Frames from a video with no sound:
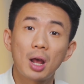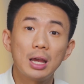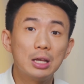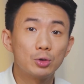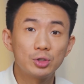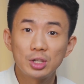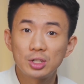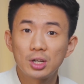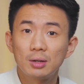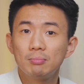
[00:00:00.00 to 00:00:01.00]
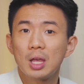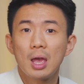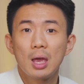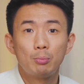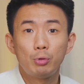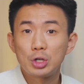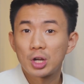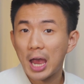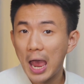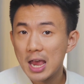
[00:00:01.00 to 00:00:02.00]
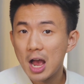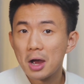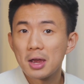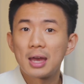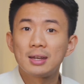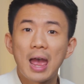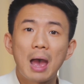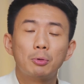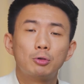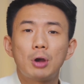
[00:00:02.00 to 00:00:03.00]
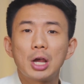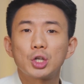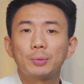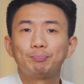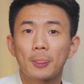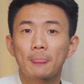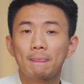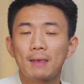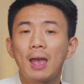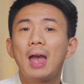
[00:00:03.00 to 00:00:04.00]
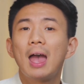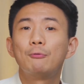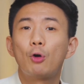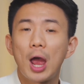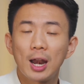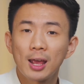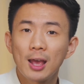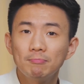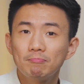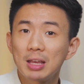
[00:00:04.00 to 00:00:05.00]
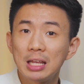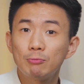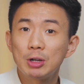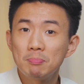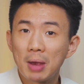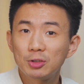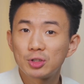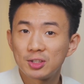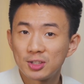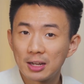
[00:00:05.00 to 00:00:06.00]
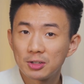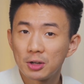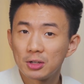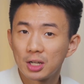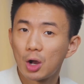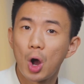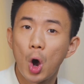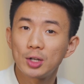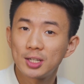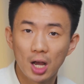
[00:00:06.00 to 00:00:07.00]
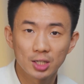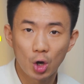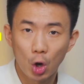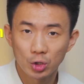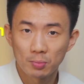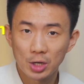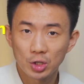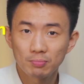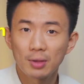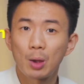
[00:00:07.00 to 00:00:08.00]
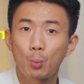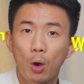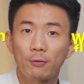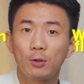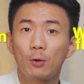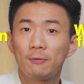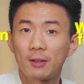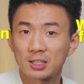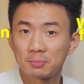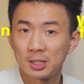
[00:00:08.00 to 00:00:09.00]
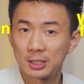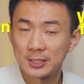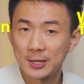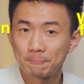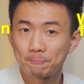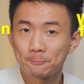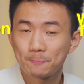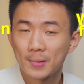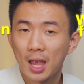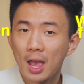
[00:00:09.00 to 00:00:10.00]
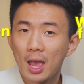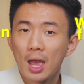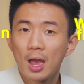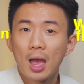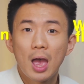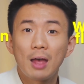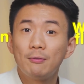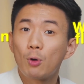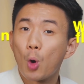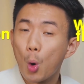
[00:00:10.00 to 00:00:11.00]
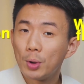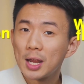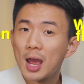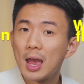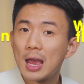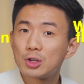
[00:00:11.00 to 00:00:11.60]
ecosystem, bridging AI and app creation. And for n8n, it remains centered on task automation and workflow flexibility. And for OpenAI Agent